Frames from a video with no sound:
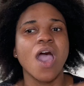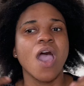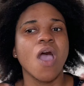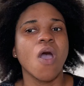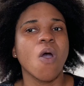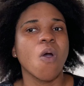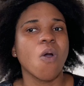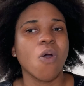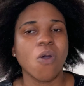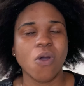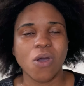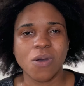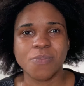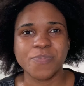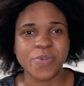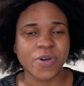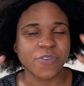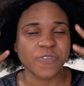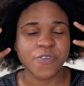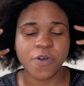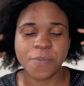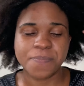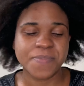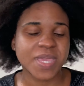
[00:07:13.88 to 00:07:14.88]

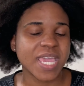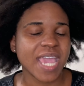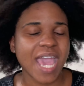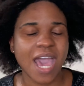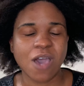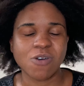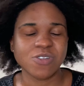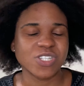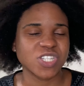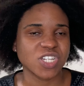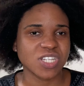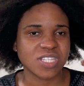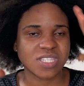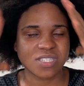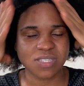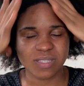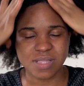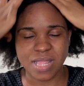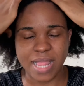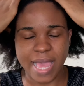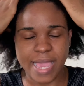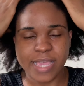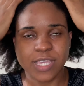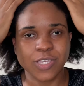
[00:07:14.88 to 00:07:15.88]
but for me, I'll
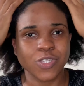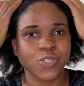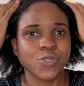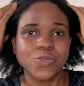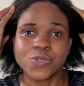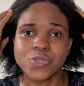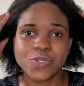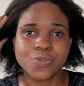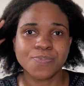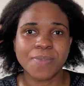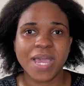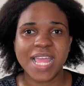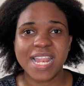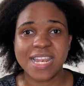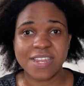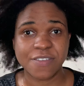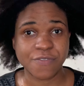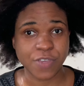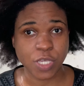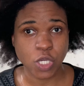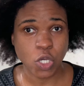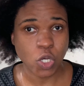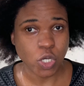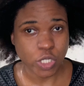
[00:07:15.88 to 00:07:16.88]
just like use my
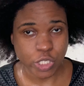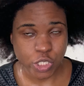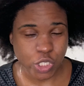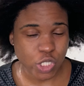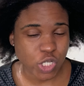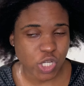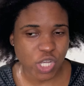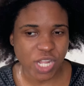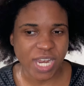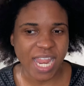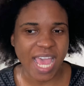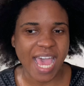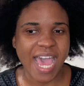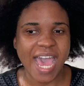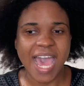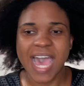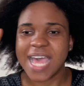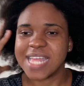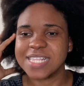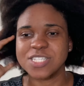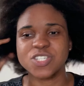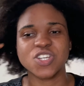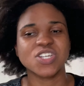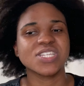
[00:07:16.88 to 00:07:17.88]
leave-in conditioner
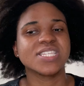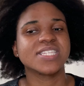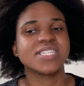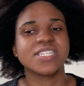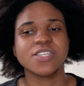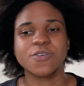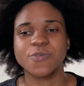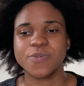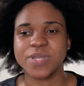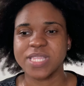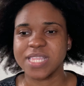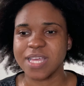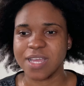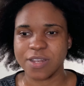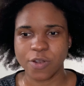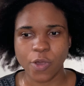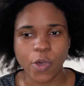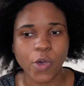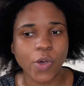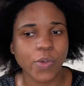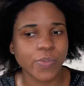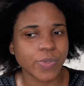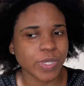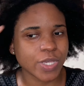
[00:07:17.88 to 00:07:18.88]
and just seal with an
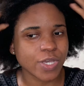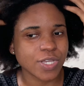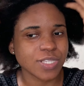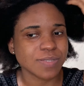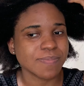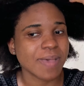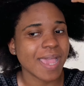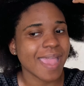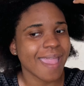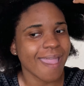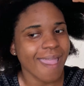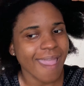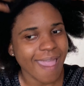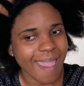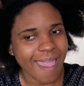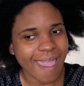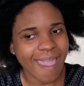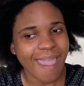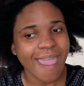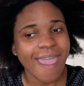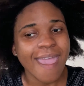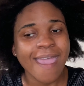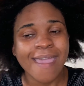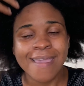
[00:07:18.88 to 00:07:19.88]
oil, because my
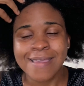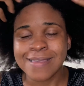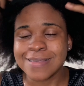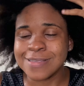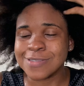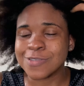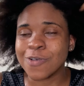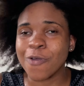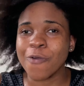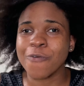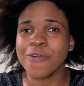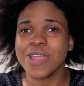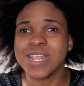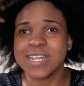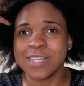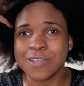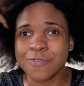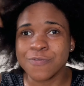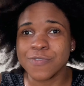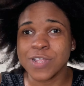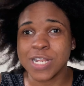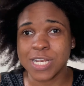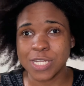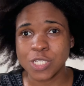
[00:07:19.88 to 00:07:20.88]
hair is
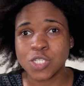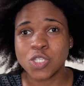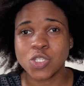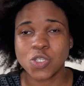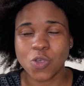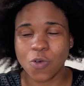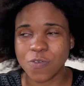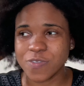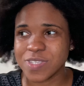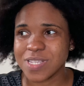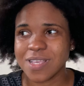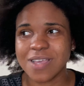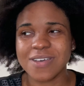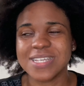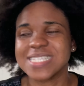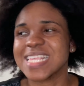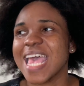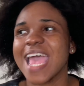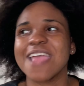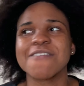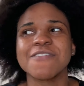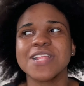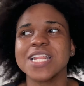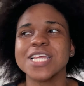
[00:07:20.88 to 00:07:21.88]
already really soft. Because
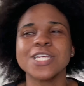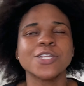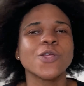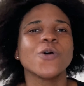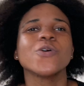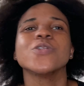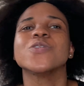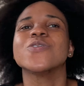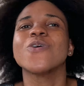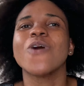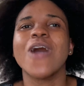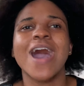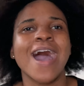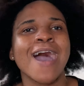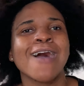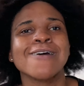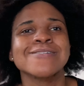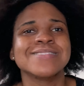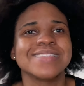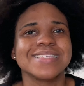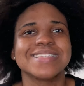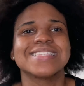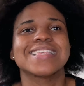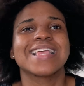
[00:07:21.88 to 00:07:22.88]
I really don't know
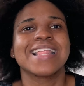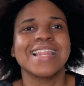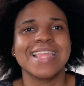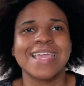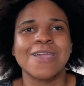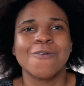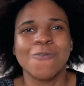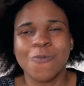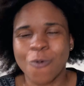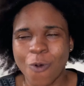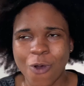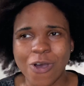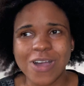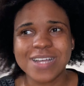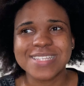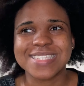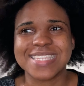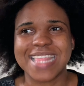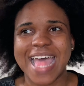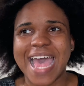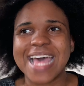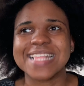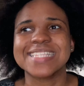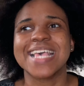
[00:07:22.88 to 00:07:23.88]
how this clay works,
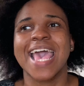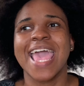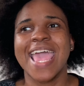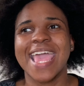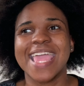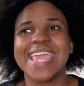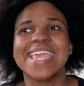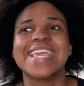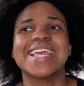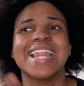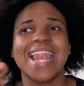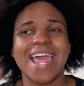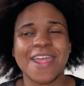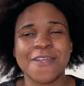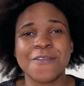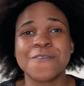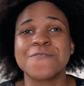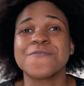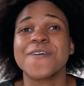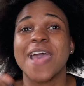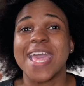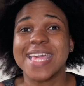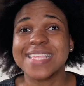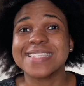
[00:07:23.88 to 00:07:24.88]
that it
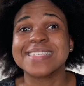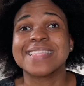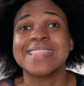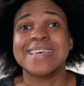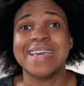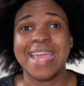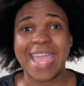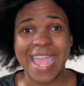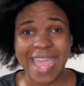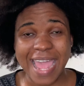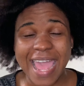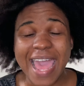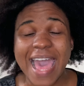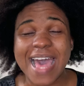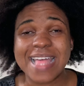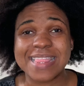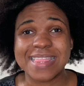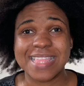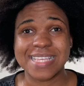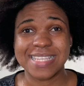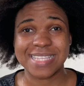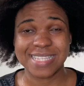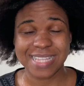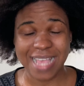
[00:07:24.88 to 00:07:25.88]
clarifies the hair
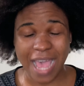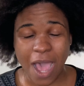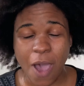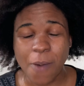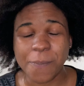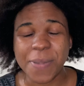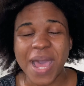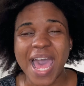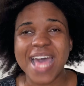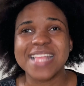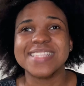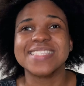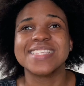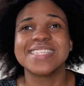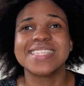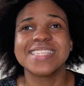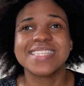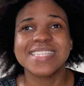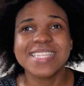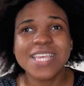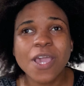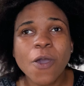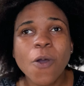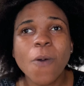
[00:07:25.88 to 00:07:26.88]
and the scalp and
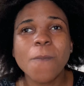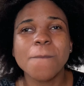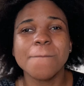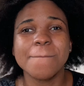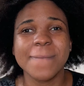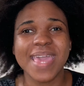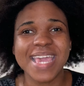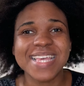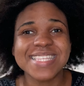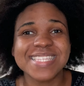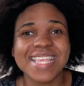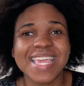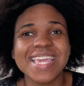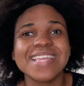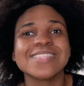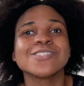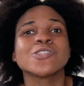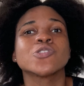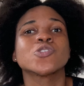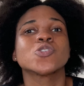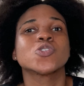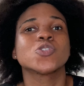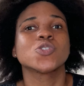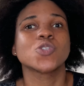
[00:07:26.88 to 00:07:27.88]
still makes
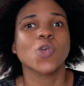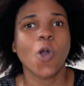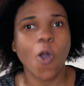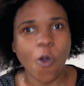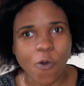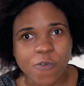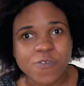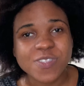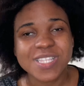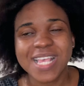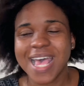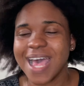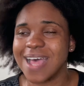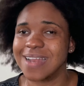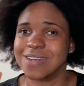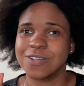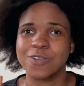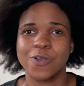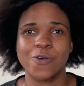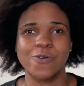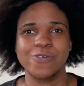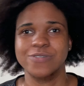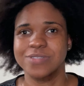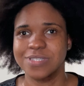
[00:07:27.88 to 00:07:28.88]
it soft and
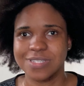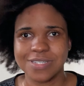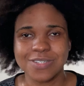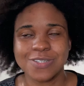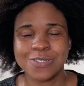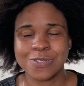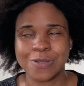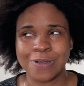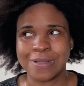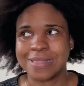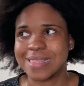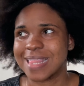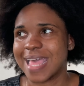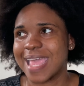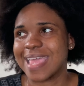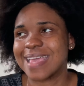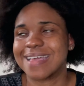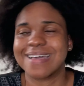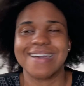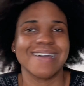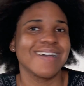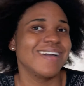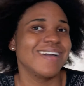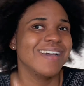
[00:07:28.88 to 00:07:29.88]
conditioned.
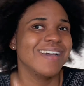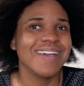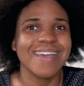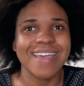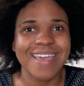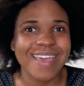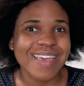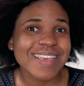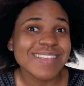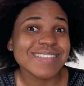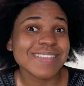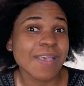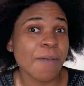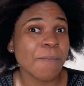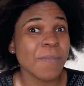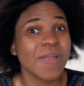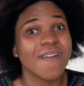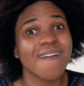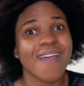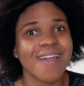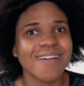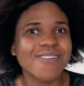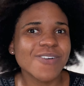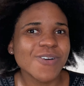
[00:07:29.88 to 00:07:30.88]
Like, is a
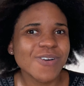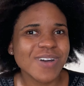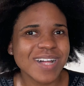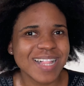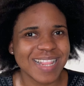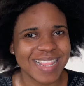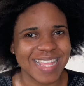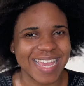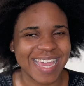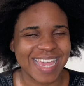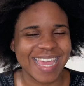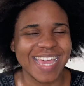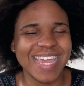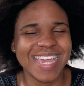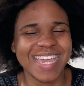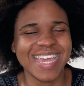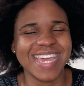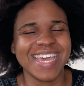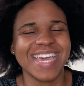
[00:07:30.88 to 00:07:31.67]
miracle clay.